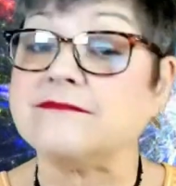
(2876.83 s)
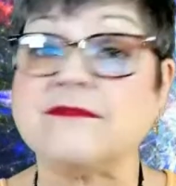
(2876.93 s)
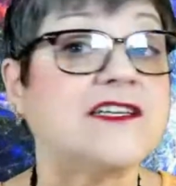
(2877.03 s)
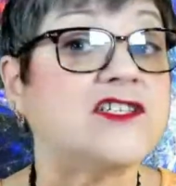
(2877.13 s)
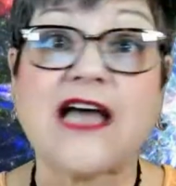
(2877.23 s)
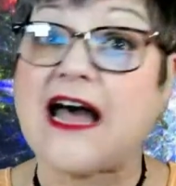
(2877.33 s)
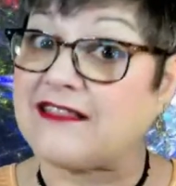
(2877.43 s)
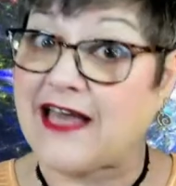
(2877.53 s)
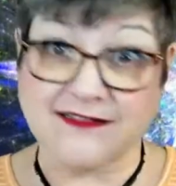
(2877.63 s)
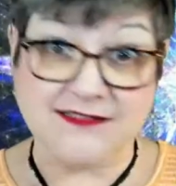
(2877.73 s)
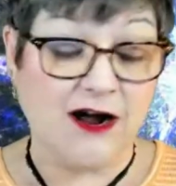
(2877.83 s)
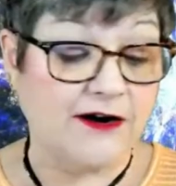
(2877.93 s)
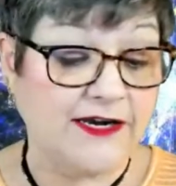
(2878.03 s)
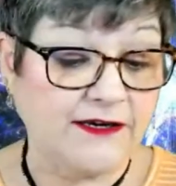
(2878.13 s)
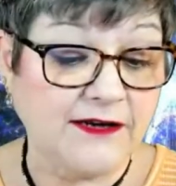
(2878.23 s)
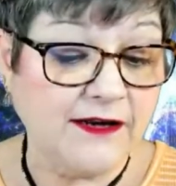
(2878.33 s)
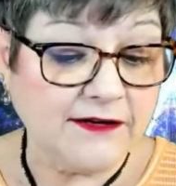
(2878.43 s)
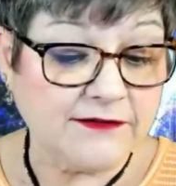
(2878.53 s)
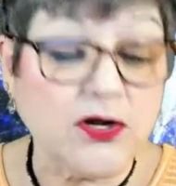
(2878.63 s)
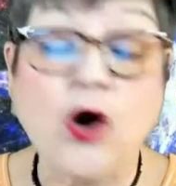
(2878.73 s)
I just got that, sorry.
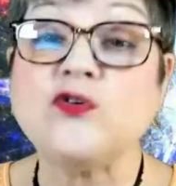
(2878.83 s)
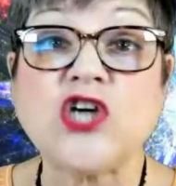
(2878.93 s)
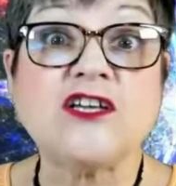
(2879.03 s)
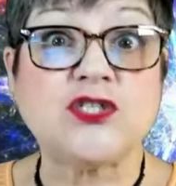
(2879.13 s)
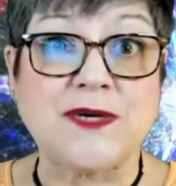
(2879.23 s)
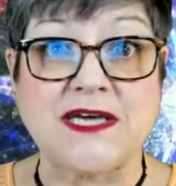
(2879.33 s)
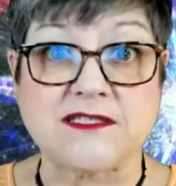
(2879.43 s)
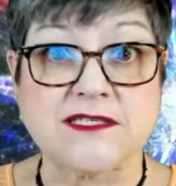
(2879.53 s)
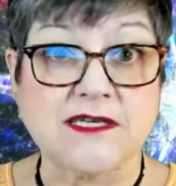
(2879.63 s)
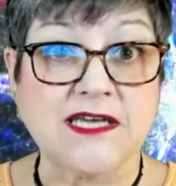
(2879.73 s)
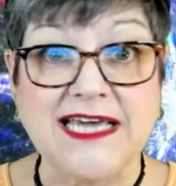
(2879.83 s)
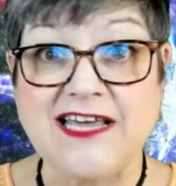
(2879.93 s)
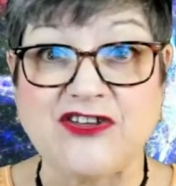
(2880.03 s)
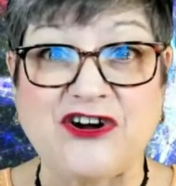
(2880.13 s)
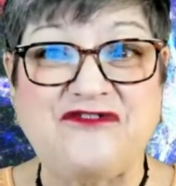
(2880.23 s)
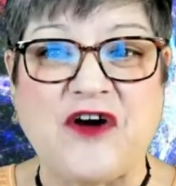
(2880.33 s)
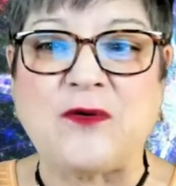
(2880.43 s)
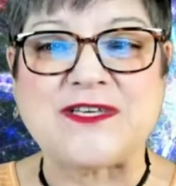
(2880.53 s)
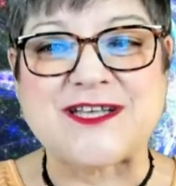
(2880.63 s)
No judgment either, folks.